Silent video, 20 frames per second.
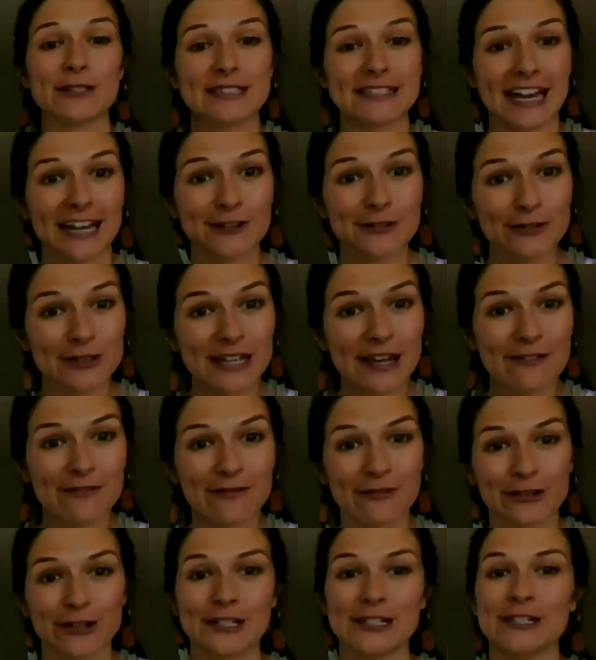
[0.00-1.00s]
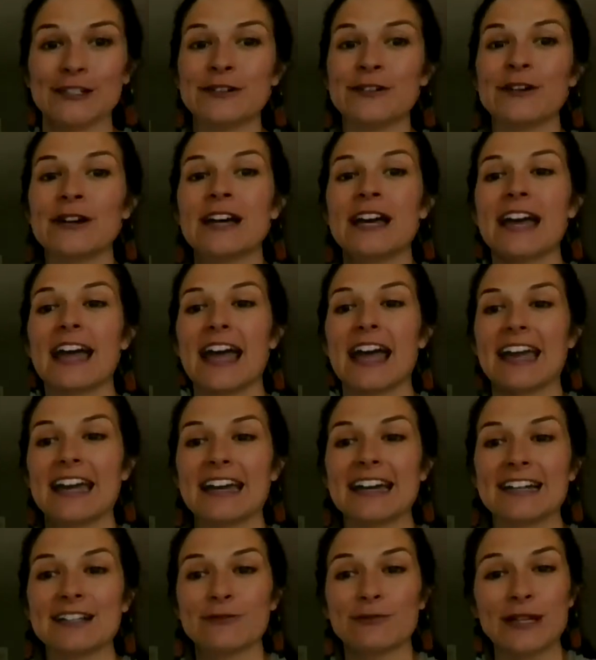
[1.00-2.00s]
schedule that for you
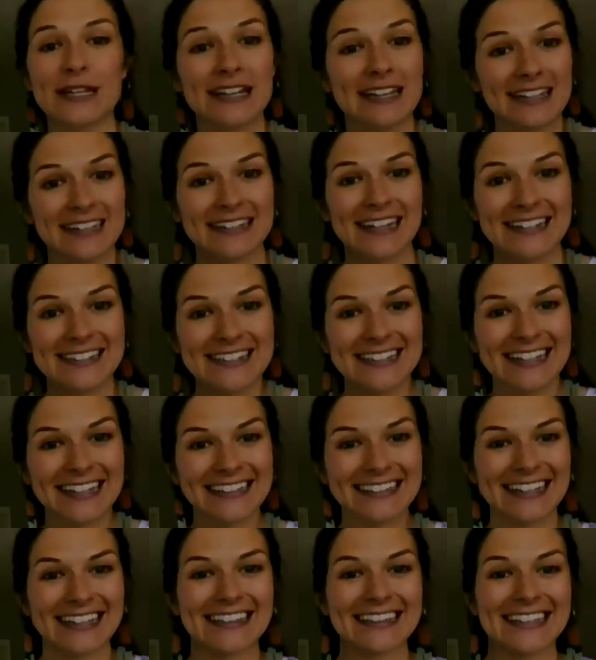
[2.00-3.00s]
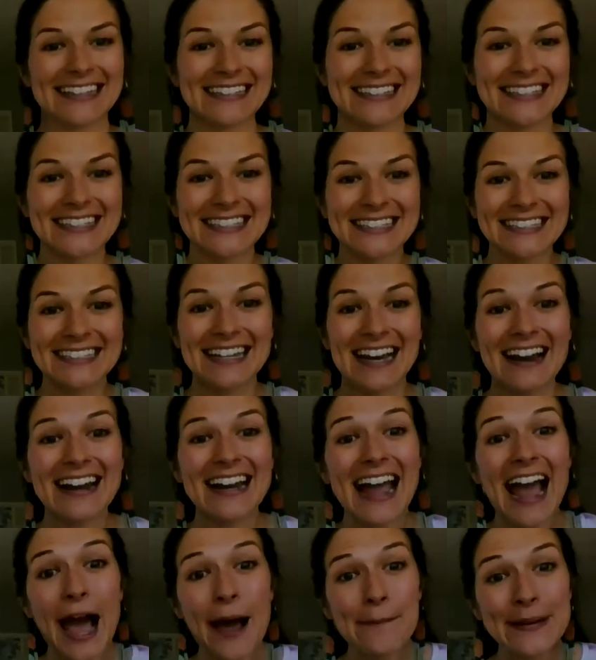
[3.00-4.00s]
and we can connect again like this. All
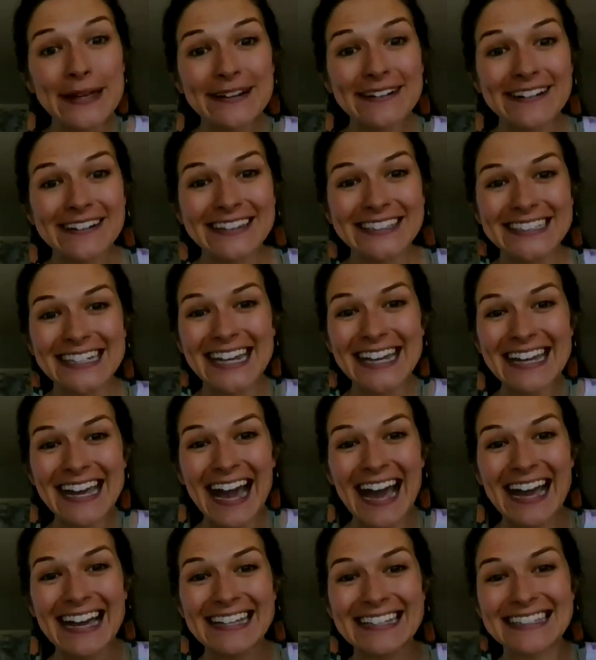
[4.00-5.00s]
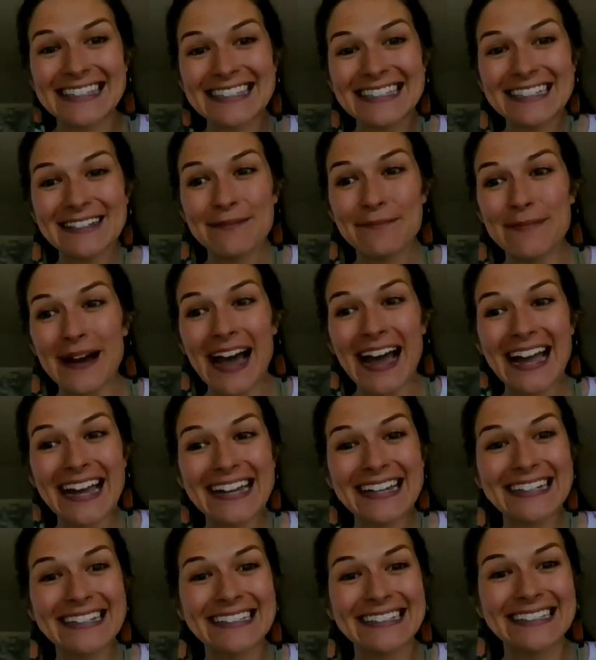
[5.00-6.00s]
right, happy Earth Day, guys.
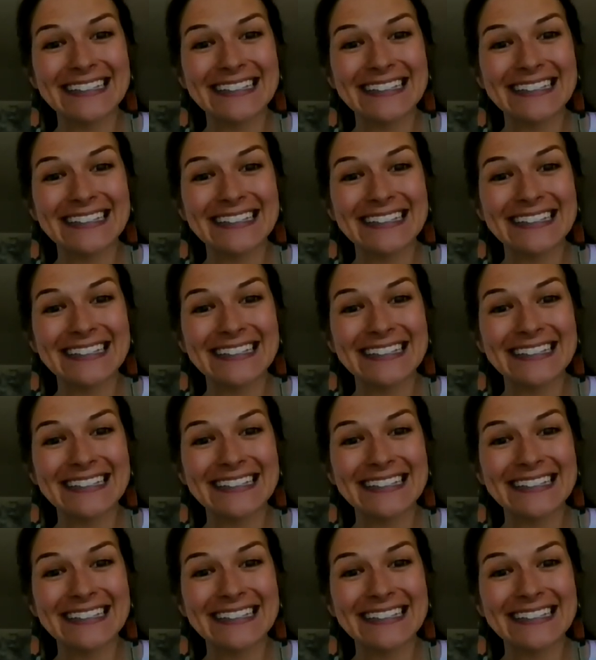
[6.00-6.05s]
Bye.